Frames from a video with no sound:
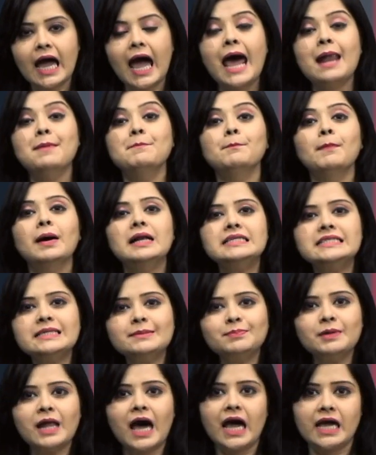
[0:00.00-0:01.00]
and
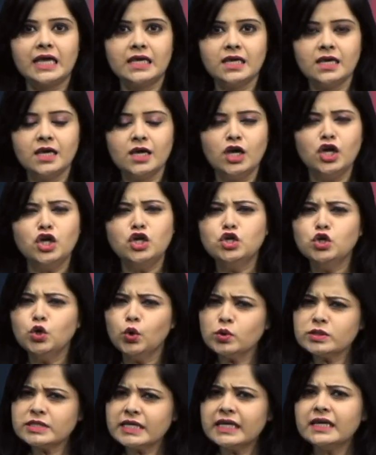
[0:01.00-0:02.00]
multiplying
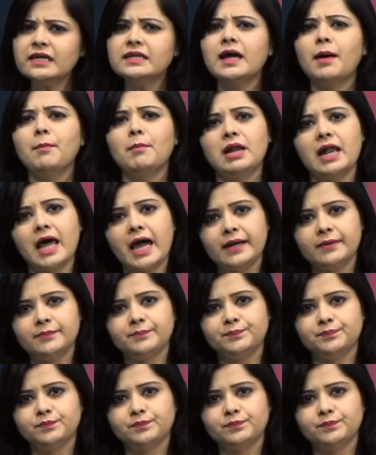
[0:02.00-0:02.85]
using a number line.